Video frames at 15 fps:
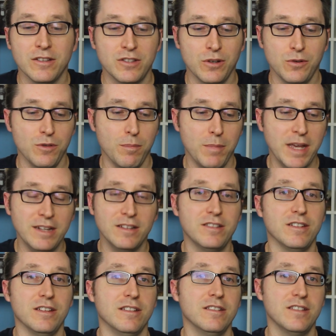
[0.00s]
So the
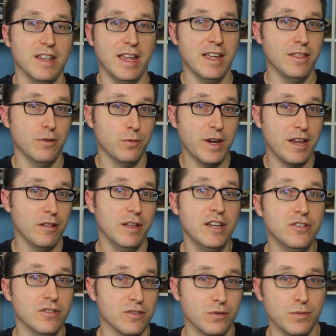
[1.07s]
medicines and the
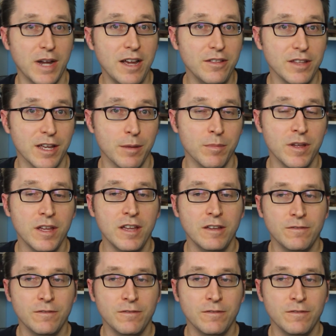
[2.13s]
regulations around them